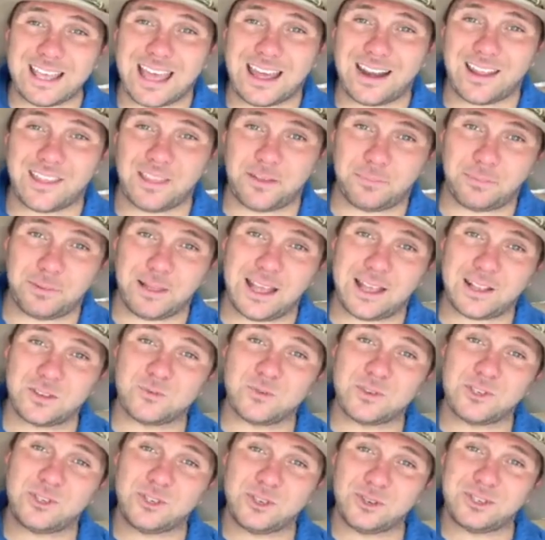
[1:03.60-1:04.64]
out other plants,
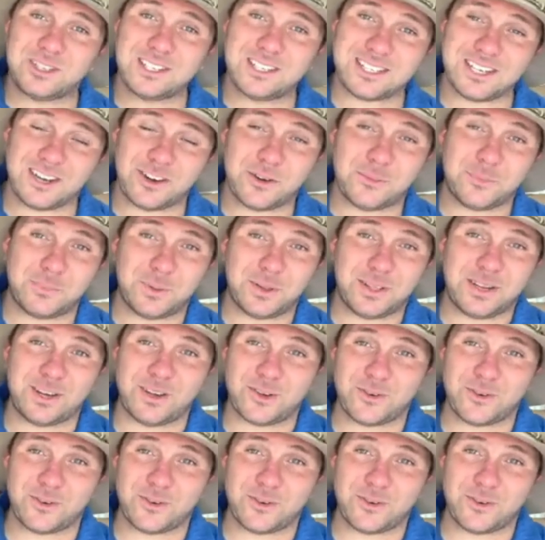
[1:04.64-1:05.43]
reduces their ability